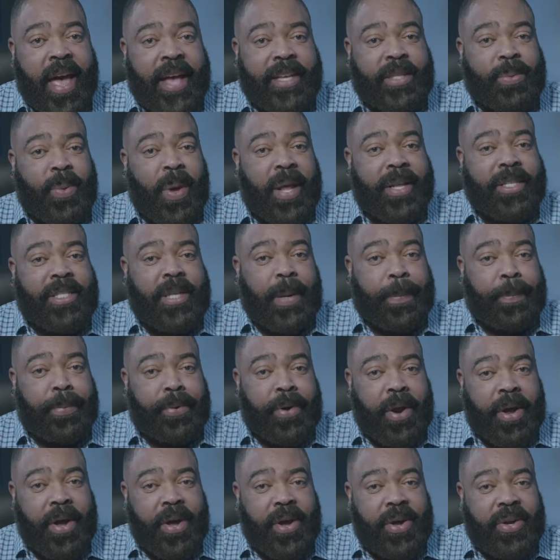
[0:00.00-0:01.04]
as well as the
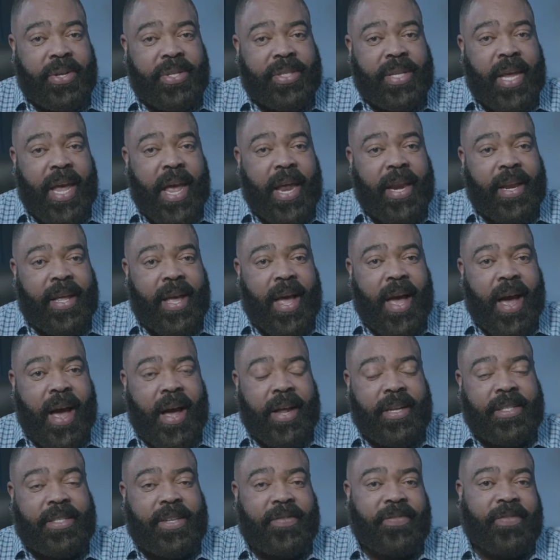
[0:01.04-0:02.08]
pros and
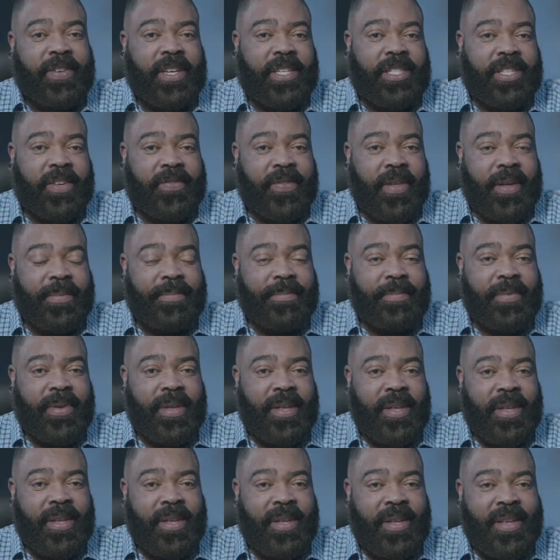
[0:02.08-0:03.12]
cons of each of them.
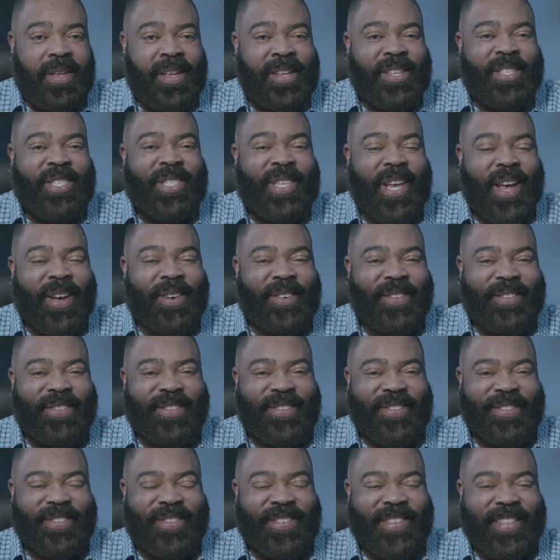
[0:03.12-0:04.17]
So,
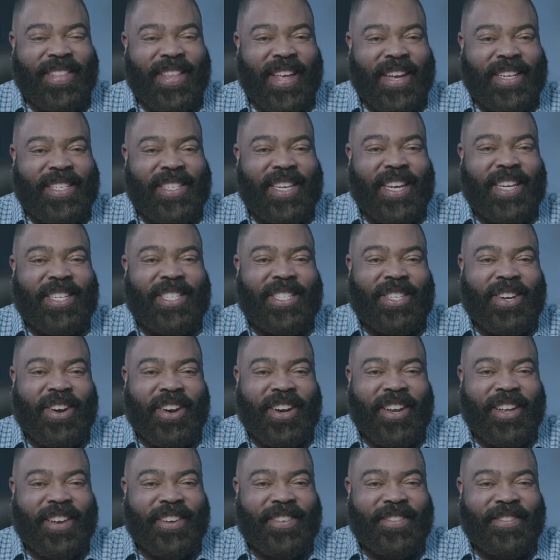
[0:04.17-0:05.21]
let's get
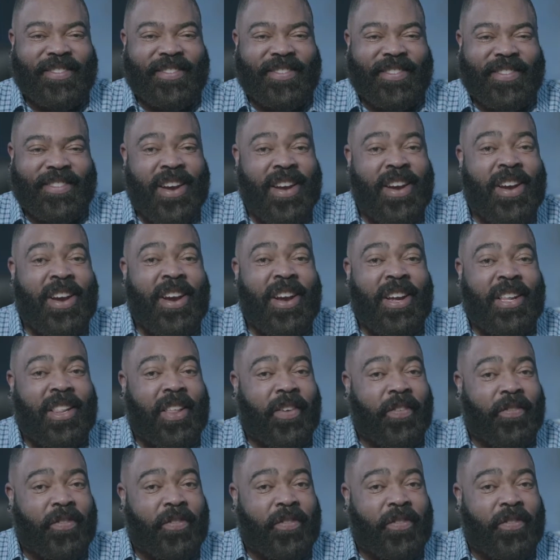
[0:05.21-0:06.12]
started. The